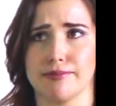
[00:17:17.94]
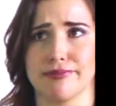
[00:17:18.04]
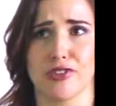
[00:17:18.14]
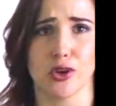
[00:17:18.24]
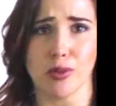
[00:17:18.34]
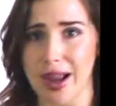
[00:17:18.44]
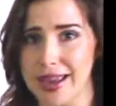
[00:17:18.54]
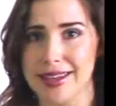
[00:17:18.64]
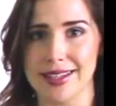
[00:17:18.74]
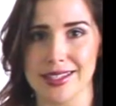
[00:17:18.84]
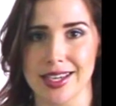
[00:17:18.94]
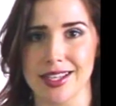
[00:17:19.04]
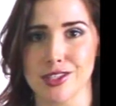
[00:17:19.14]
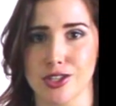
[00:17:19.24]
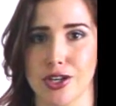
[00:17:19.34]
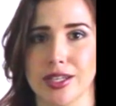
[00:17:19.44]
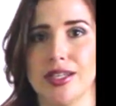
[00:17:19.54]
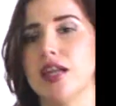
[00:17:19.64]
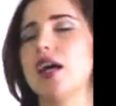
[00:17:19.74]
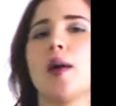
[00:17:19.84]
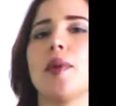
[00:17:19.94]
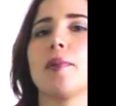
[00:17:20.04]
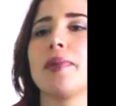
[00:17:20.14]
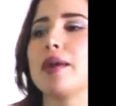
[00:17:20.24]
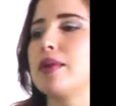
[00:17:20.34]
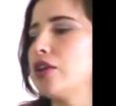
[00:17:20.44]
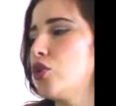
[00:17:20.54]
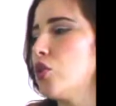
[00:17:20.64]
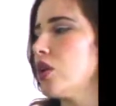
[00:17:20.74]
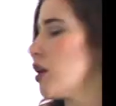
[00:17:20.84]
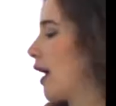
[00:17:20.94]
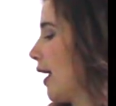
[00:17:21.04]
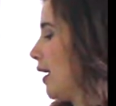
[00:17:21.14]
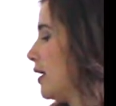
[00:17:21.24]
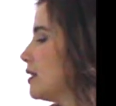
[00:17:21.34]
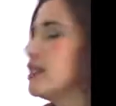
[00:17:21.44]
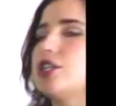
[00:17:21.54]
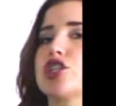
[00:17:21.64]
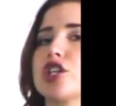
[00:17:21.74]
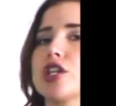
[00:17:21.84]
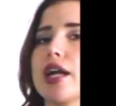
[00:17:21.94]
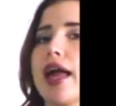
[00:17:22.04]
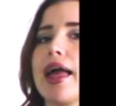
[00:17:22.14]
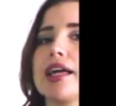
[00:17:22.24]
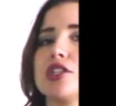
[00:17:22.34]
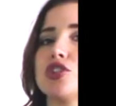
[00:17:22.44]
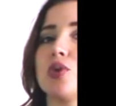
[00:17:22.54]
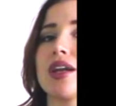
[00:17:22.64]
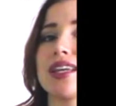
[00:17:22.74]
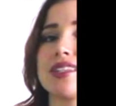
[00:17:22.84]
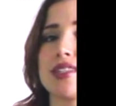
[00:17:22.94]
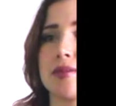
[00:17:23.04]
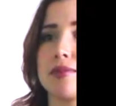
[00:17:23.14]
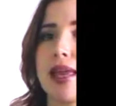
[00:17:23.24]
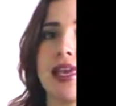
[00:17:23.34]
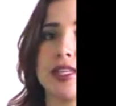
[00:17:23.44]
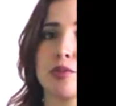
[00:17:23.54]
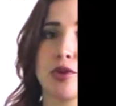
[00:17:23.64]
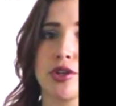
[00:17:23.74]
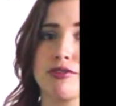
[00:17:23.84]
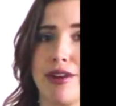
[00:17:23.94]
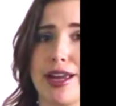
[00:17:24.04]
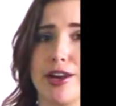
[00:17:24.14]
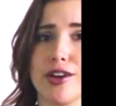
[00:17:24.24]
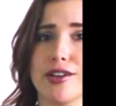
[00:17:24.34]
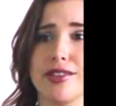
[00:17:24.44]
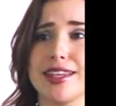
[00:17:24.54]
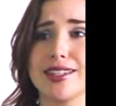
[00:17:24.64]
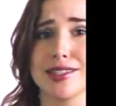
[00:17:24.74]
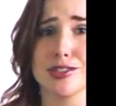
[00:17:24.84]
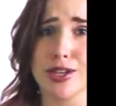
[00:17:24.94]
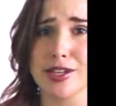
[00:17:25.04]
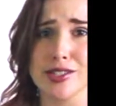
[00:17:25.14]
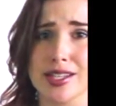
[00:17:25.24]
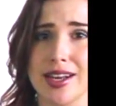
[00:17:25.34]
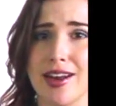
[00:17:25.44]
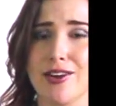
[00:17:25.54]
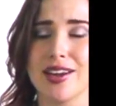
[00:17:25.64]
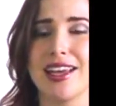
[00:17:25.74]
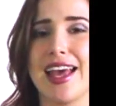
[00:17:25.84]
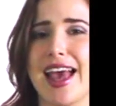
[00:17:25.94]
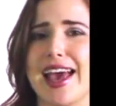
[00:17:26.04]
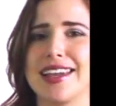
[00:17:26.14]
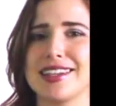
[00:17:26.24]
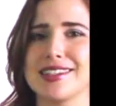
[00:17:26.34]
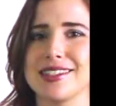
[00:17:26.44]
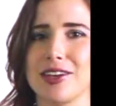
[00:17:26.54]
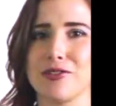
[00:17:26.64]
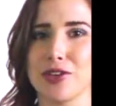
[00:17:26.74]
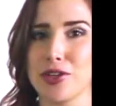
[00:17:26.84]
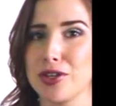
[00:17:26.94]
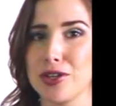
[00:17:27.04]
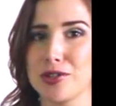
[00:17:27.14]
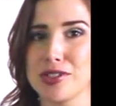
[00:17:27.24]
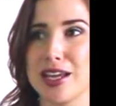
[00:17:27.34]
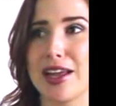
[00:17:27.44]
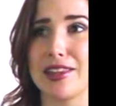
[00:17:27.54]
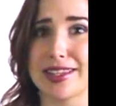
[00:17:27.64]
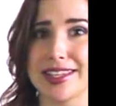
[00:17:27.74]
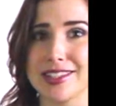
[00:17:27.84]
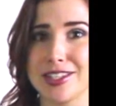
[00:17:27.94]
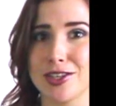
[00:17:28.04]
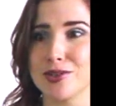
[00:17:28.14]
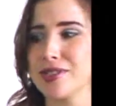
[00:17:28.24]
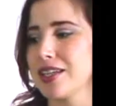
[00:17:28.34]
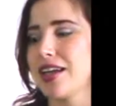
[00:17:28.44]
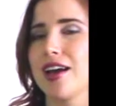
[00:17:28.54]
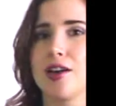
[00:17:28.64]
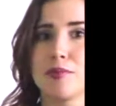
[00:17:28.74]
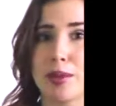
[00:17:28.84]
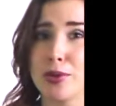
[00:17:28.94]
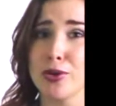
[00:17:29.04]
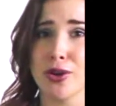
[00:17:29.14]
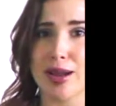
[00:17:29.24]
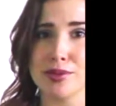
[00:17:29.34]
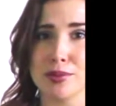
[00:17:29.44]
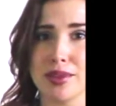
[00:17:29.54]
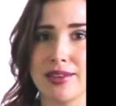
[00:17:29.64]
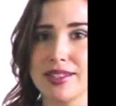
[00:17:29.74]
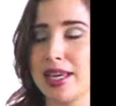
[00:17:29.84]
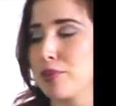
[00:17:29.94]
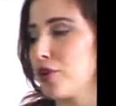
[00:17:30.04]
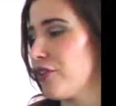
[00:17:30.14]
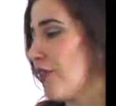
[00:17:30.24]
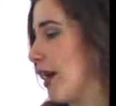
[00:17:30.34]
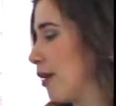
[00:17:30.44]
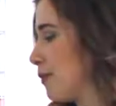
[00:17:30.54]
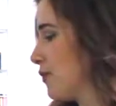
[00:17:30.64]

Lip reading: variety to get started, but maybe you're a teacher and you want to get some hand purifier that doesn't dry your skin out and is safe for you to use and the kids to use. Maybe you'll grab some Thieves Hand Purifier.